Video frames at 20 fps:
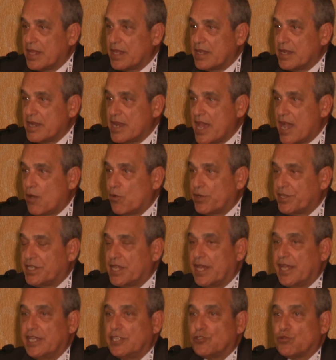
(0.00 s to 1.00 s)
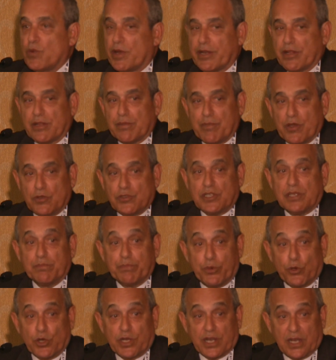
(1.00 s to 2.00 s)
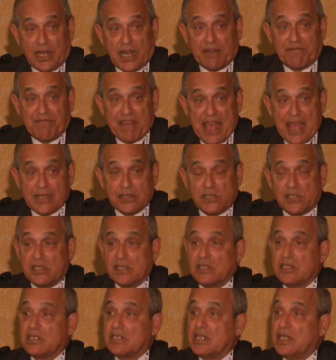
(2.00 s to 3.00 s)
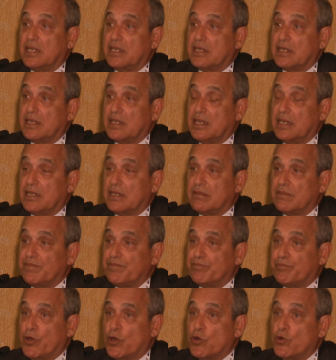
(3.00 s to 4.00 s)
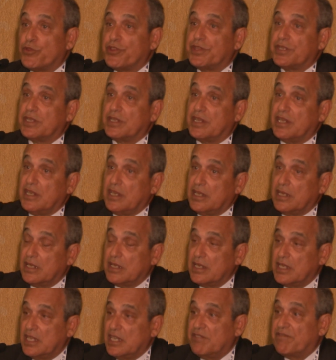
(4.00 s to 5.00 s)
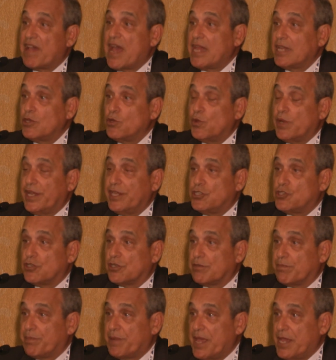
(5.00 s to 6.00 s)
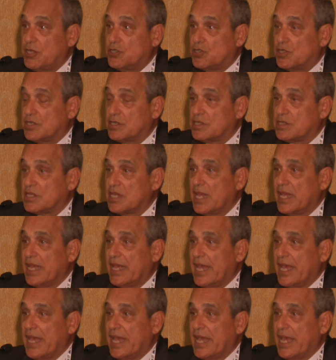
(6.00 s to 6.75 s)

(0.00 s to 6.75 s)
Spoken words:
nowadays one of the most important advances in both the evaluation of patients